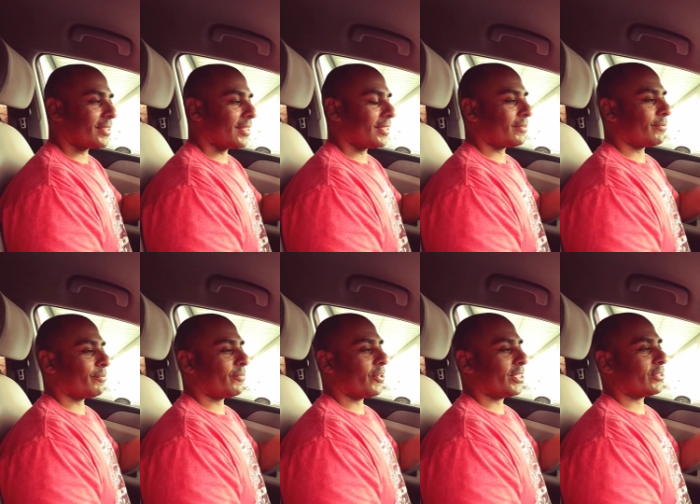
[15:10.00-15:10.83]
This
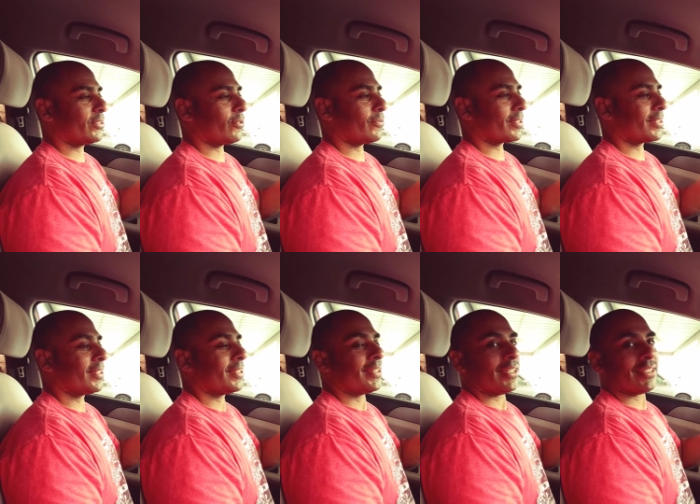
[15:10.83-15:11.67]
voiceover.
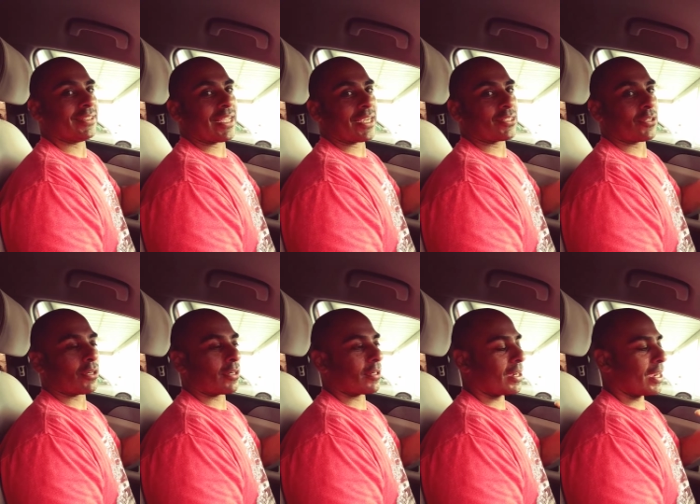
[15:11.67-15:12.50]
It's actually
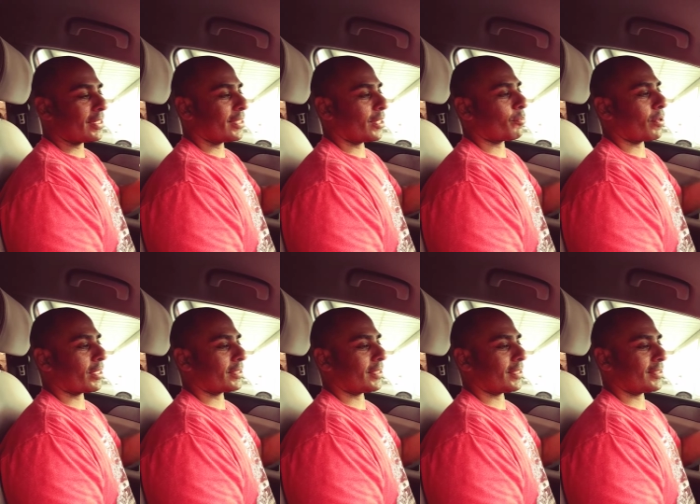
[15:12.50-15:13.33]
our high-tech
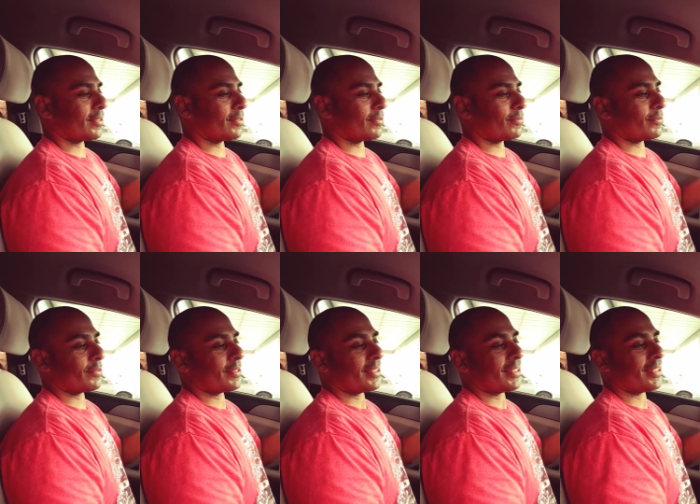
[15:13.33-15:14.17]
process. So
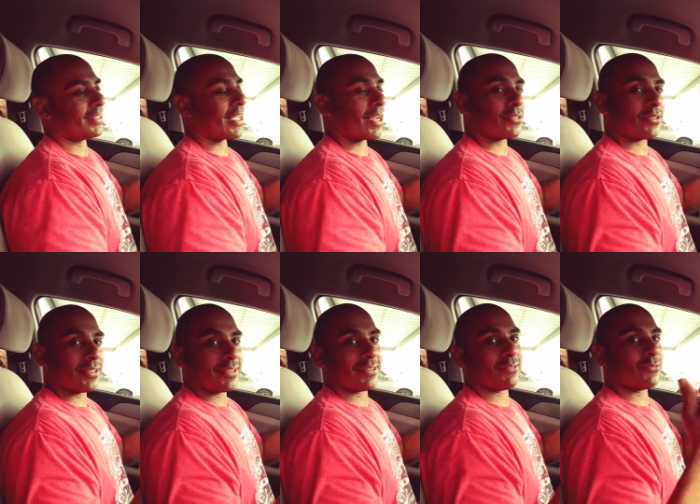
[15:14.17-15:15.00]
it's
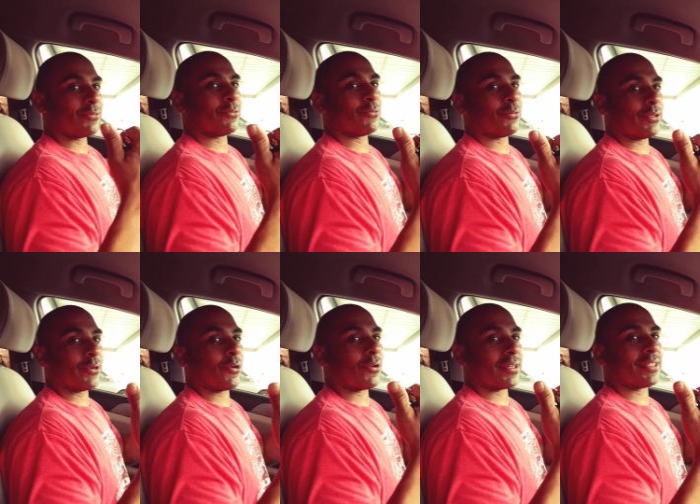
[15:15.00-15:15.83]
actually, we
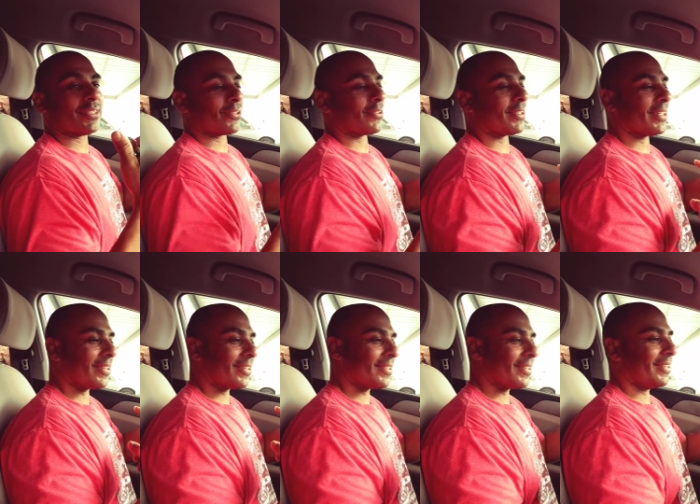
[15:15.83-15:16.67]
recorded this
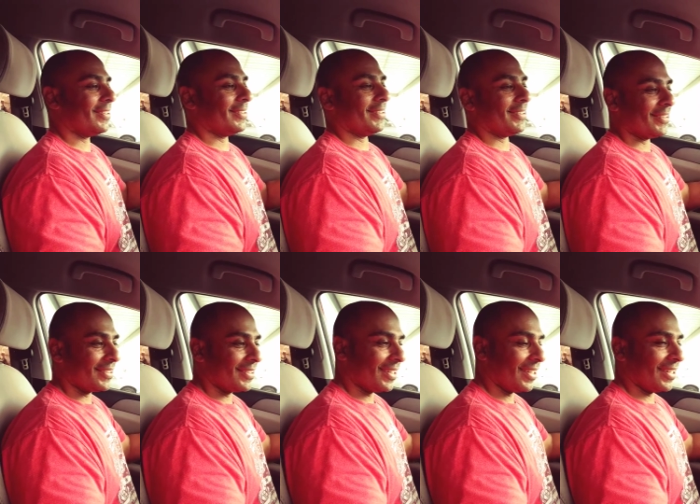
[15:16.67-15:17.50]
earlier
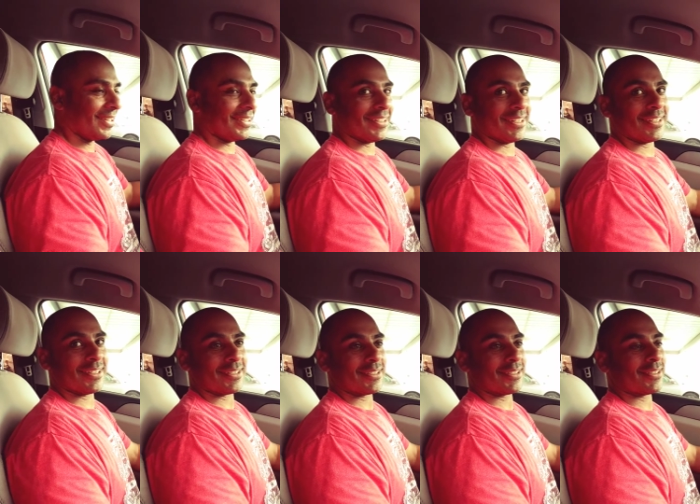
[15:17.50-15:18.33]
on
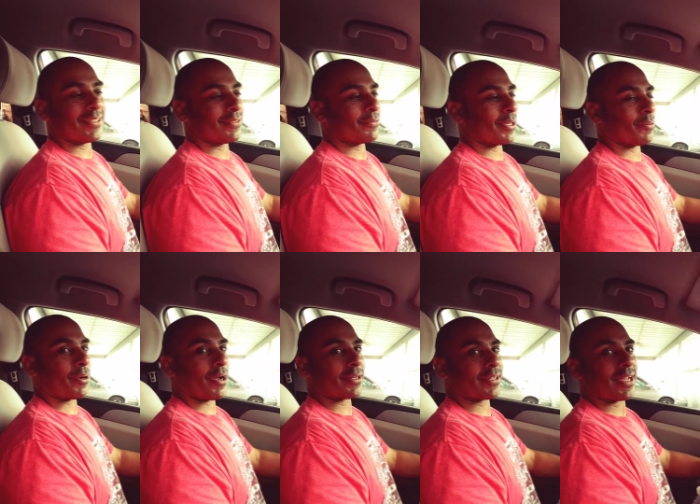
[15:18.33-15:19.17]
a
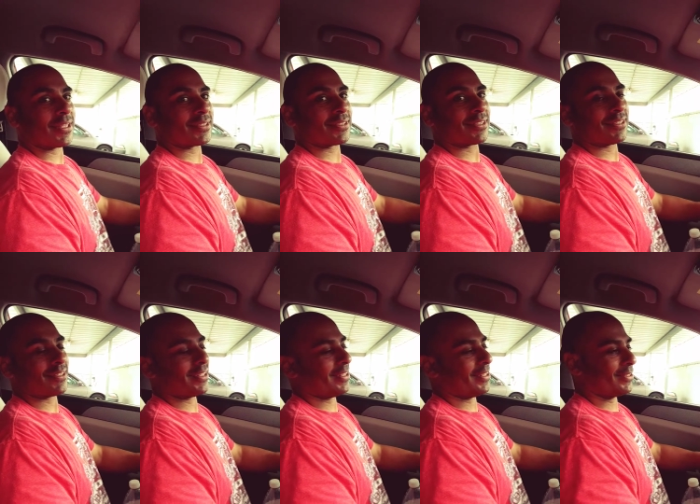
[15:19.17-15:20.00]
podcast,
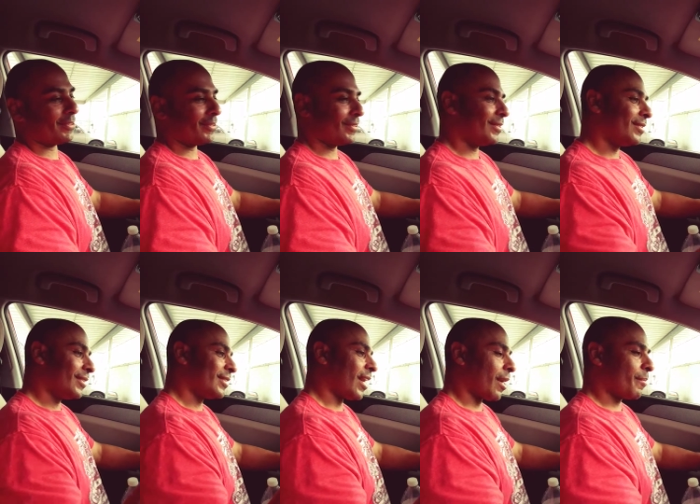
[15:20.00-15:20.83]
and he's
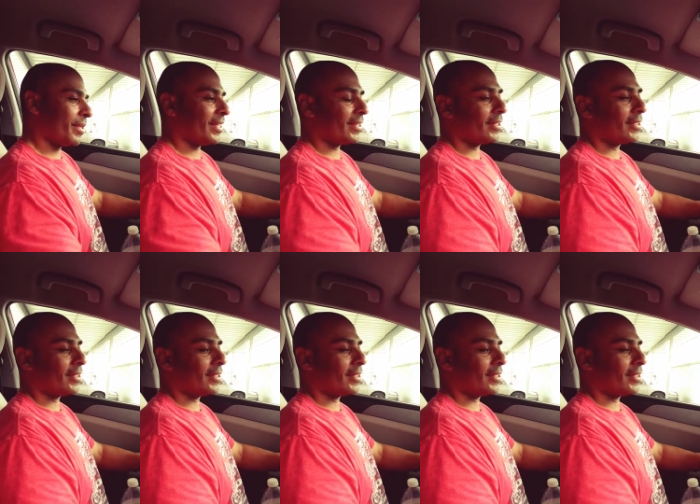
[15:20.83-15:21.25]
just chiming in.